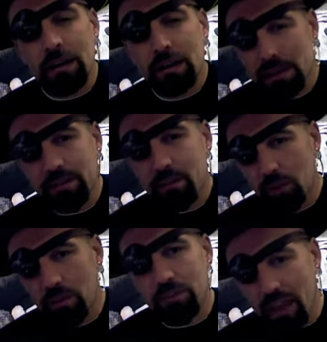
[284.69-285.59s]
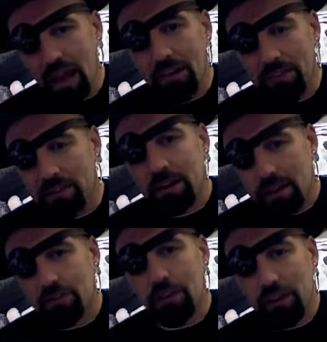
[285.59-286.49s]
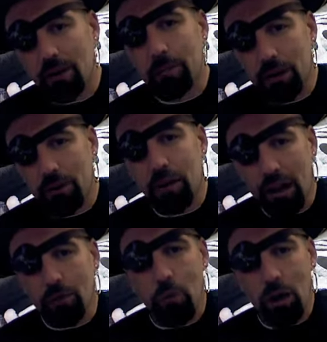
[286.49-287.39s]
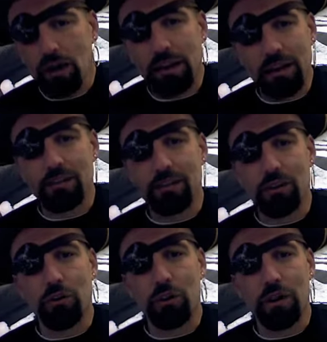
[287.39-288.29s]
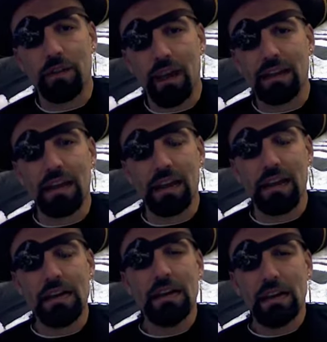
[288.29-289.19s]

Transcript: Get to know the staff, because they're going to be around wanting to get to know you on that day.